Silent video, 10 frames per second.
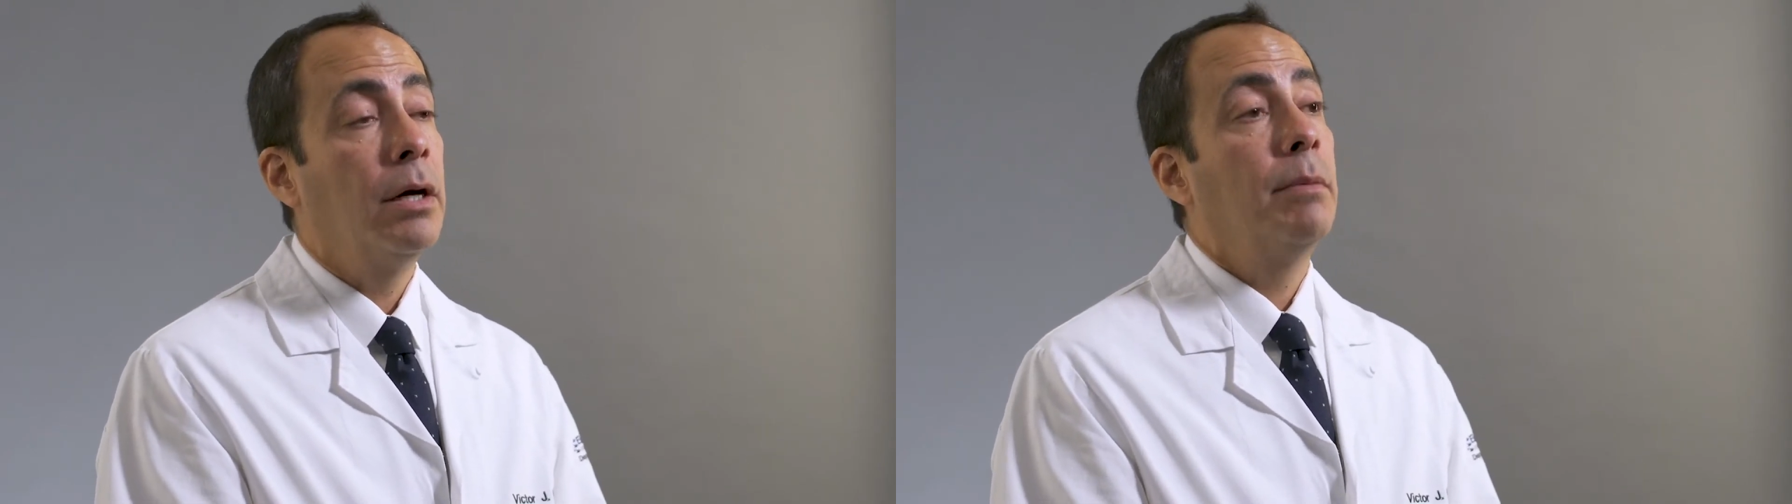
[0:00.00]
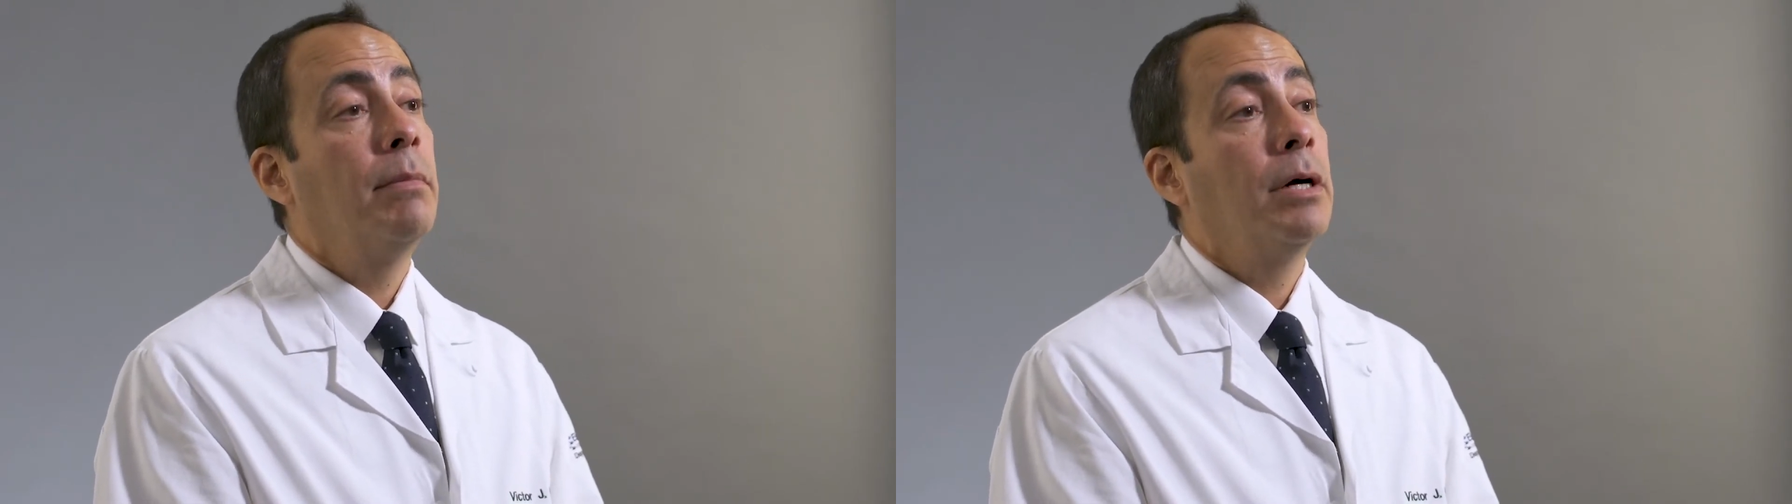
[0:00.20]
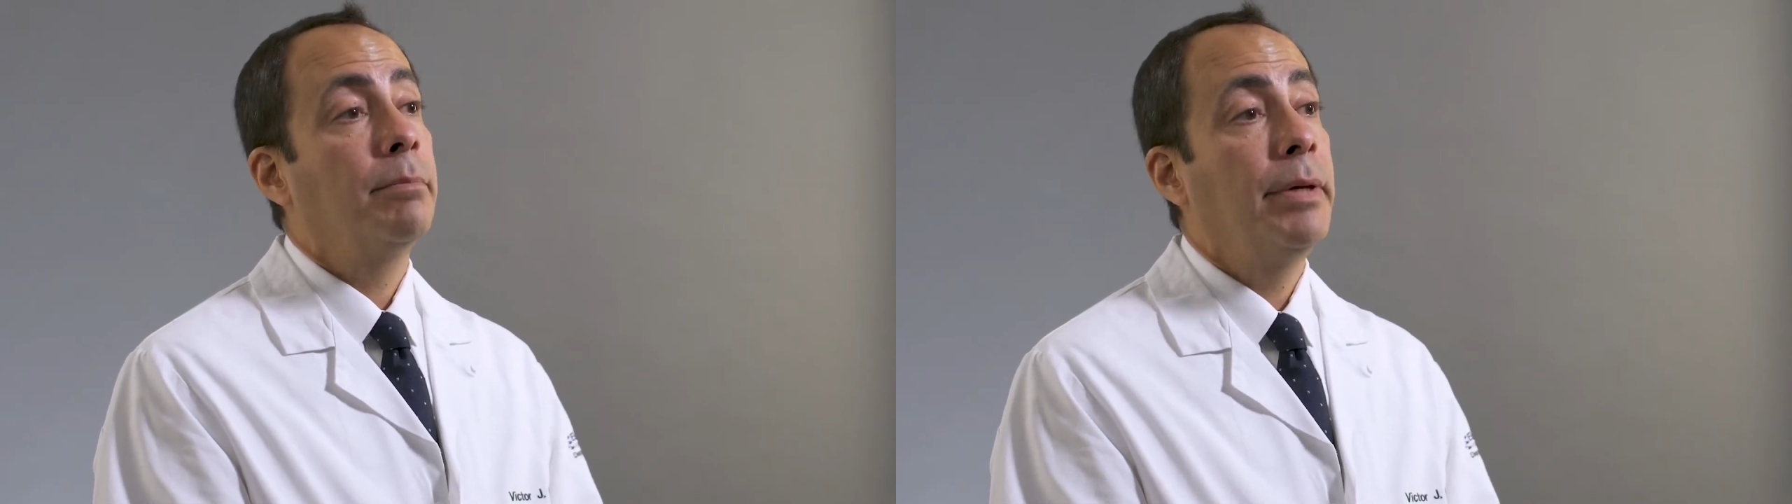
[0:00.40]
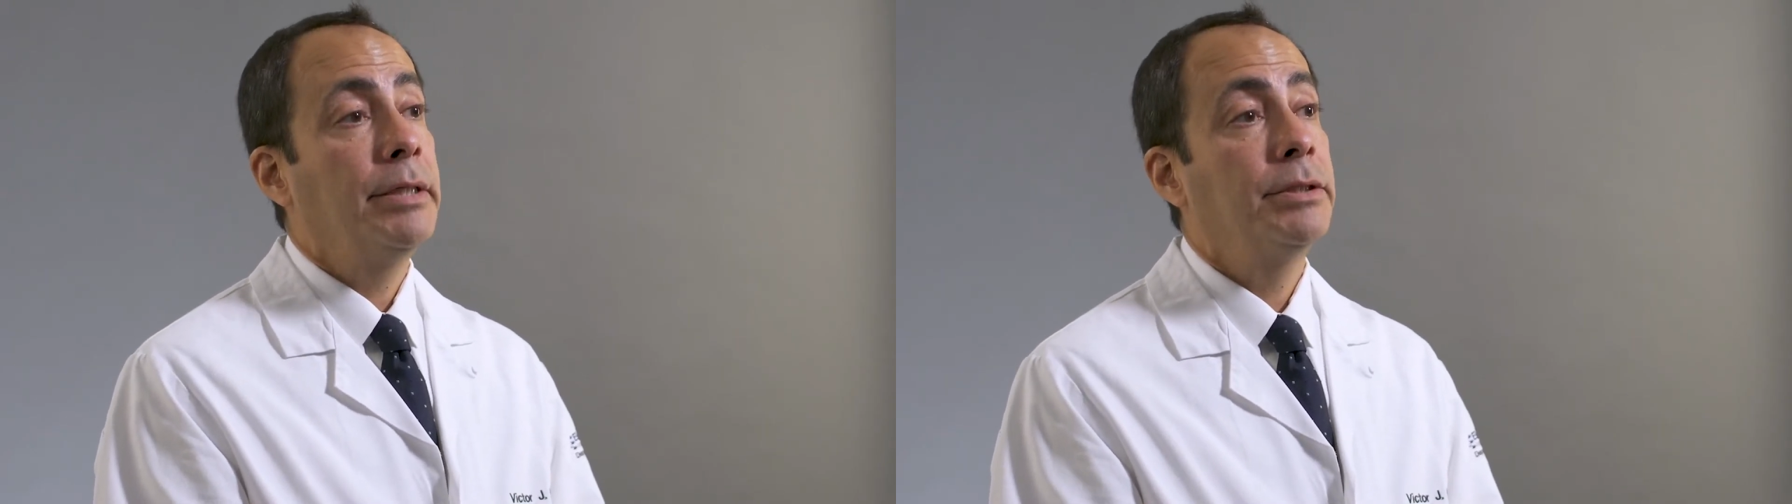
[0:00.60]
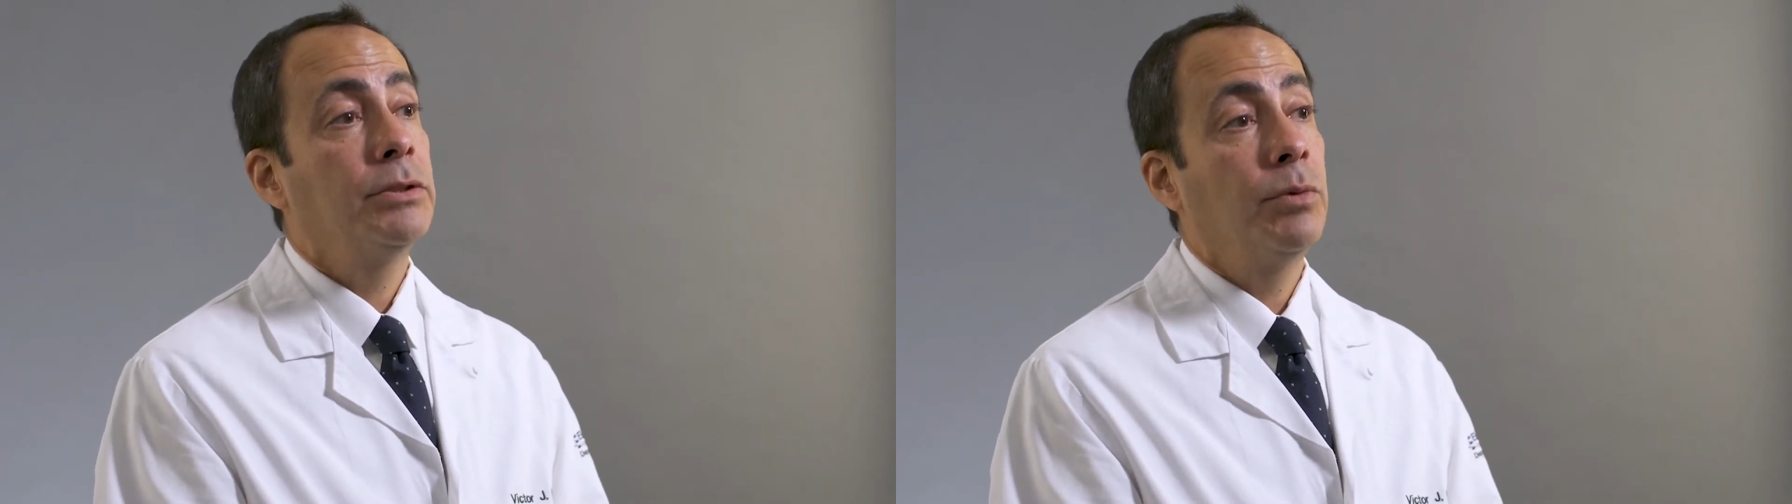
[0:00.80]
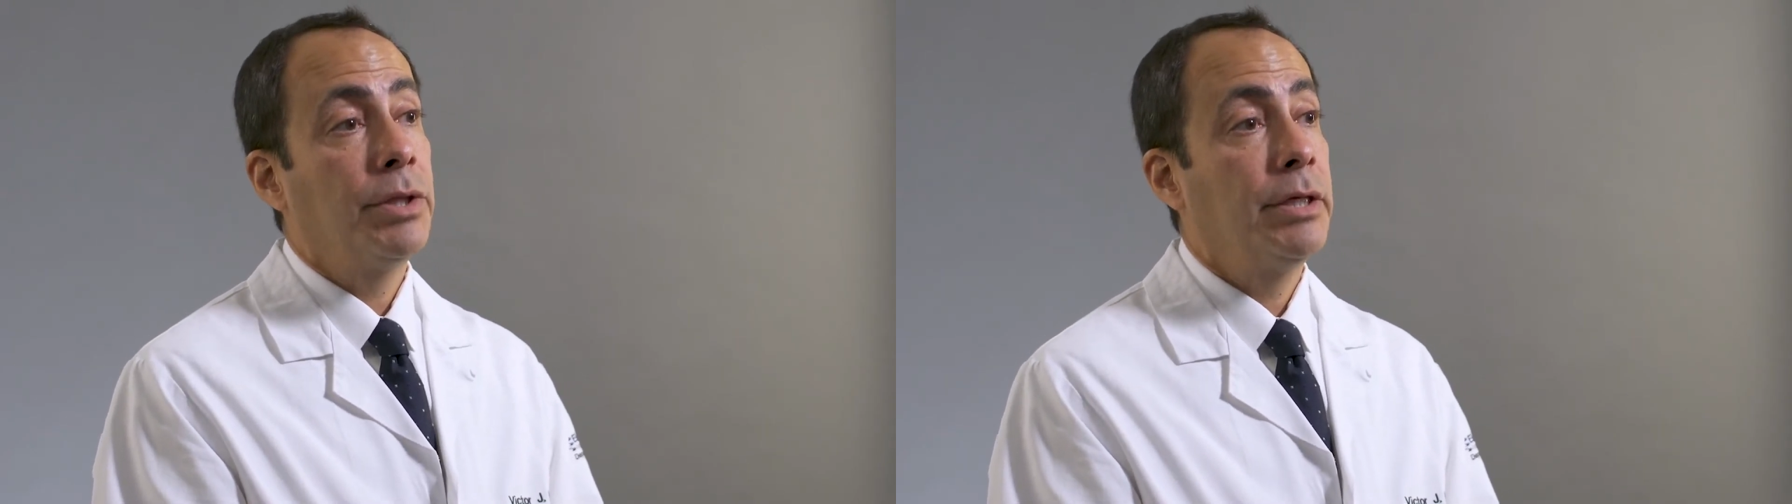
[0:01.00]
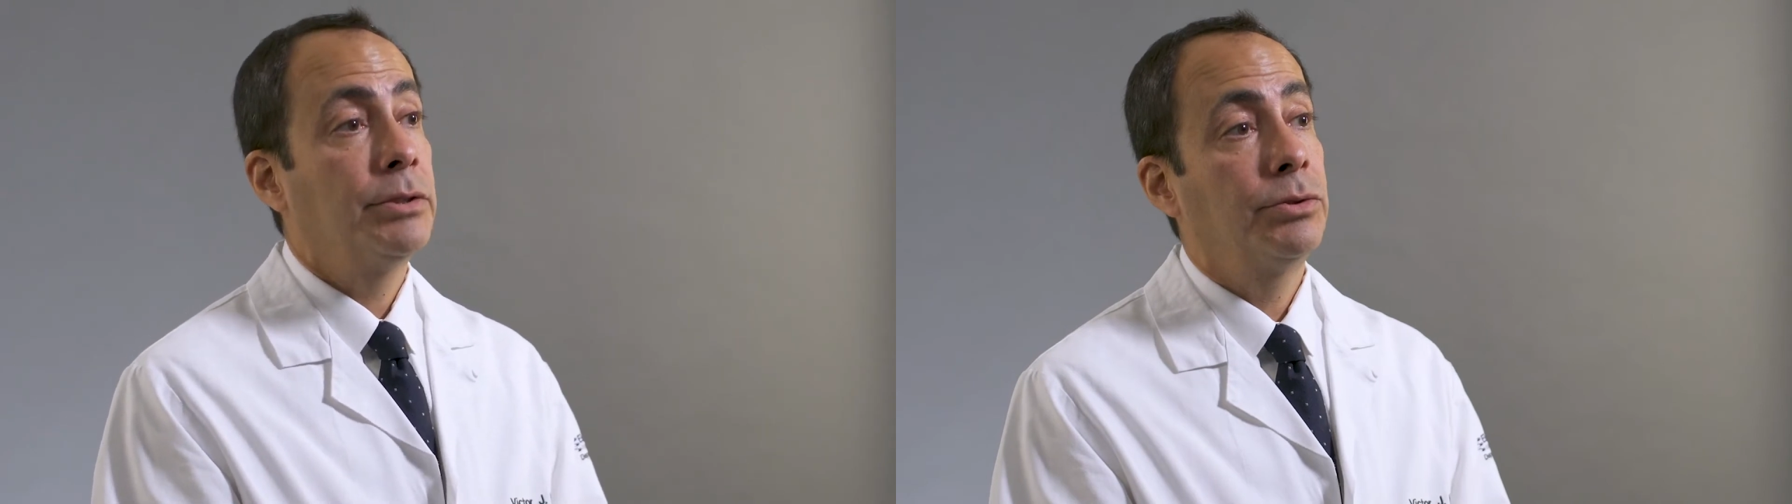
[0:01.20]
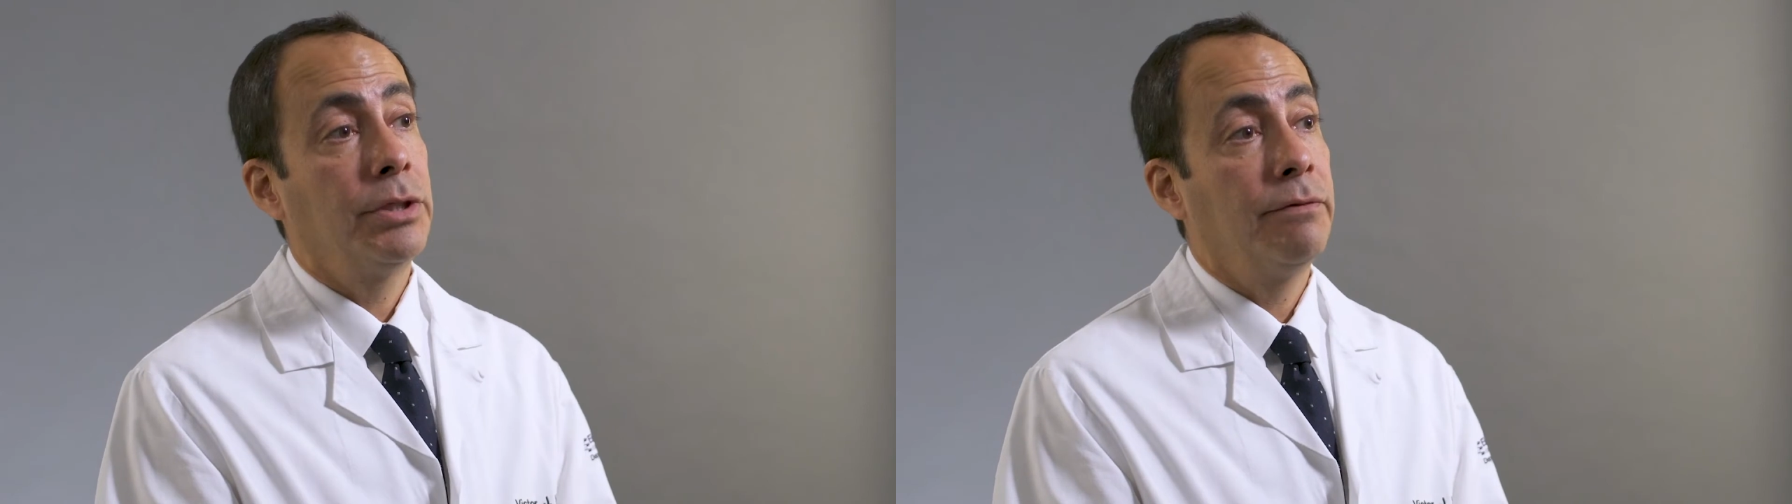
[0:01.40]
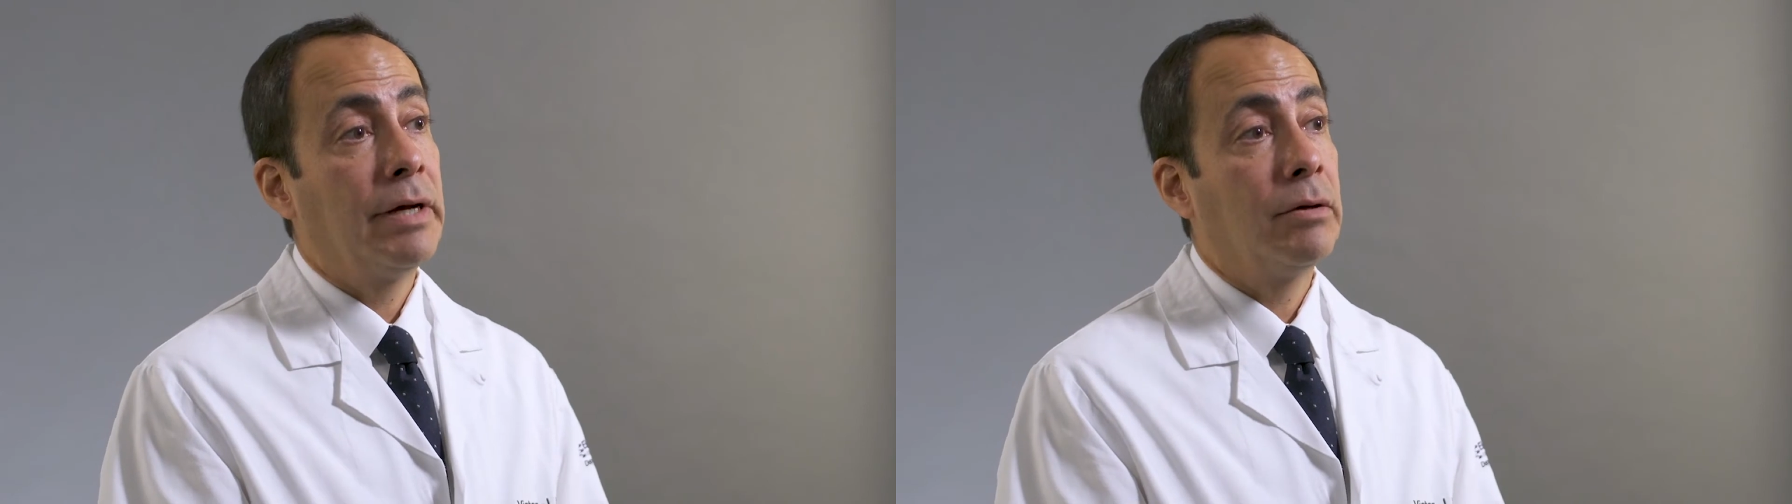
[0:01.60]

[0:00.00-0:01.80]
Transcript: among patients with a history of